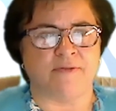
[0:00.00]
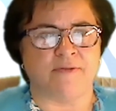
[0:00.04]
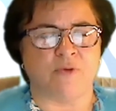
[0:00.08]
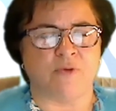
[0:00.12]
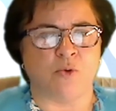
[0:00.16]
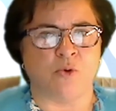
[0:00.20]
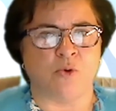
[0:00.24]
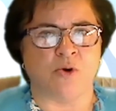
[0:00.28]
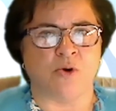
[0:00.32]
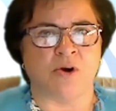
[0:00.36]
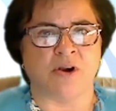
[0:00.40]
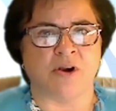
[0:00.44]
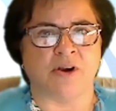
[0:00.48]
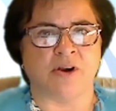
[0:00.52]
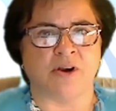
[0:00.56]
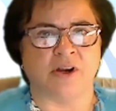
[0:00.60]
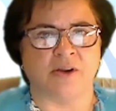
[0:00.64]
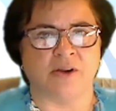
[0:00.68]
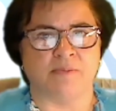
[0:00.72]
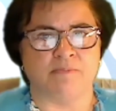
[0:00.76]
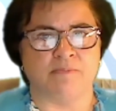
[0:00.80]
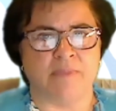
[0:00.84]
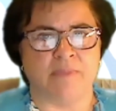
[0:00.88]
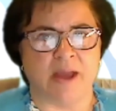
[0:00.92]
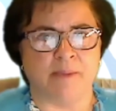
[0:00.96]
for
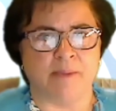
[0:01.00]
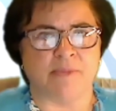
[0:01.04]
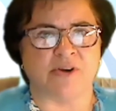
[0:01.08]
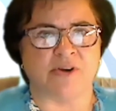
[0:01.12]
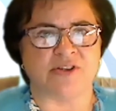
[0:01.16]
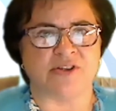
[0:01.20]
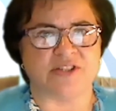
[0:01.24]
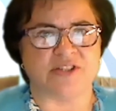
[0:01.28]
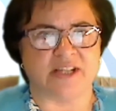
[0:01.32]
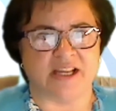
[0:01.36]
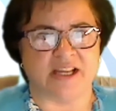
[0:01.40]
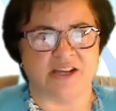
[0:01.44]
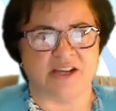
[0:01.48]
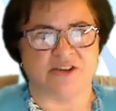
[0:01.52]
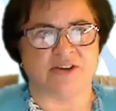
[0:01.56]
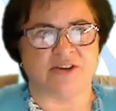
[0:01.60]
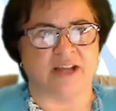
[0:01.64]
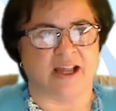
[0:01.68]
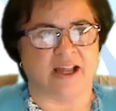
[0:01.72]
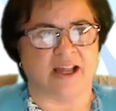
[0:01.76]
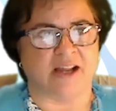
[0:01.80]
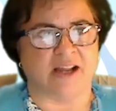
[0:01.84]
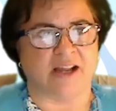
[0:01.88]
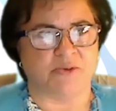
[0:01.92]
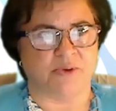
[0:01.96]
members to
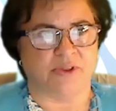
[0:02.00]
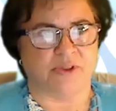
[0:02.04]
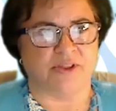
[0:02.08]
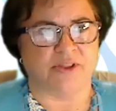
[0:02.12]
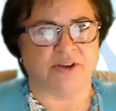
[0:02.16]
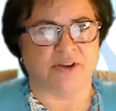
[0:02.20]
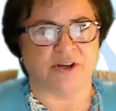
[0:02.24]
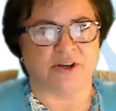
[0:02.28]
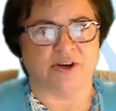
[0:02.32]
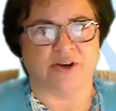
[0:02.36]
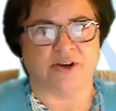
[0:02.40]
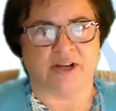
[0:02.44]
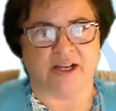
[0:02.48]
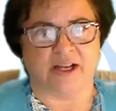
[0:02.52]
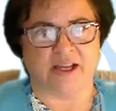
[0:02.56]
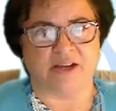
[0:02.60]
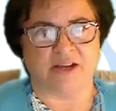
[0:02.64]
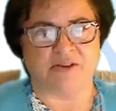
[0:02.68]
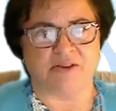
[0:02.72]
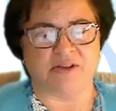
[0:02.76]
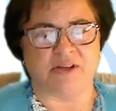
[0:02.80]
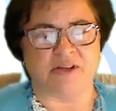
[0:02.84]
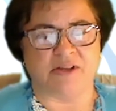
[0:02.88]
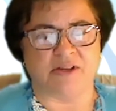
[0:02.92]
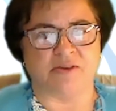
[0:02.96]
interact with their credit
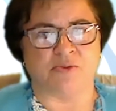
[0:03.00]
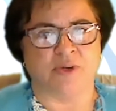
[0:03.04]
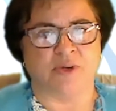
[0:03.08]
union,